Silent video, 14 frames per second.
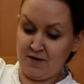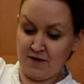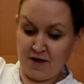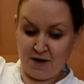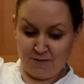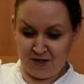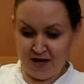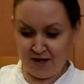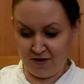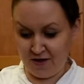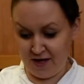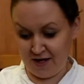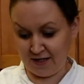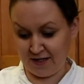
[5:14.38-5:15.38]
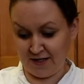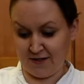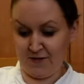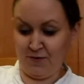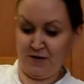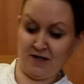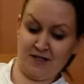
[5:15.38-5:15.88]
comes like
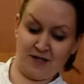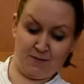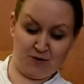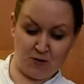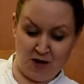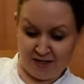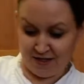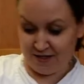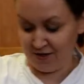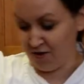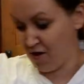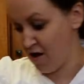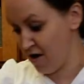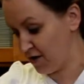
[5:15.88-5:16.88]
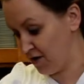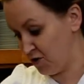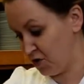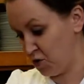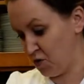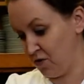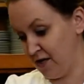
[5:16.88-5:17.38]
this, except twice as long
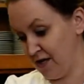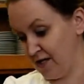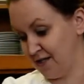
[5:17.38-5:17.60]
usually.